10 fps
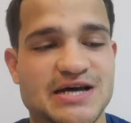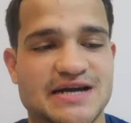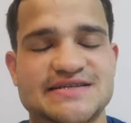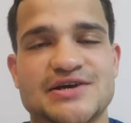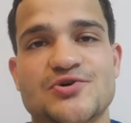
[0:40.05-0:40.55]

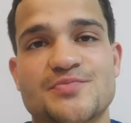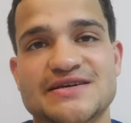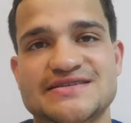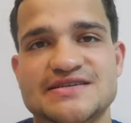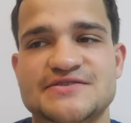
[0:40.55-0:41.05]
how to take your
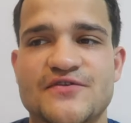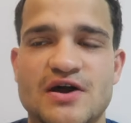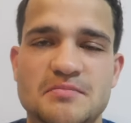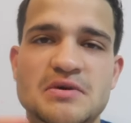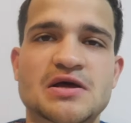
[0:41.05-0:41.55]
business
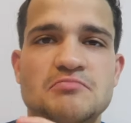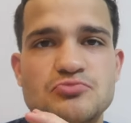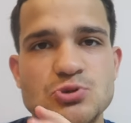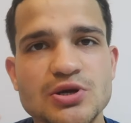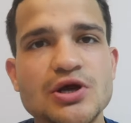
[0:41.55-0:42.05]
from
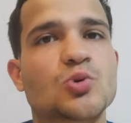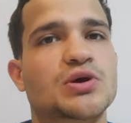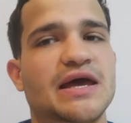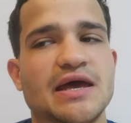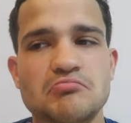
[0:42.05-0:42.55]
doing
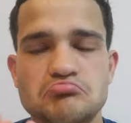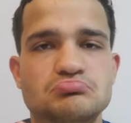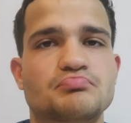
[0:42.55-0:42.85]
okay,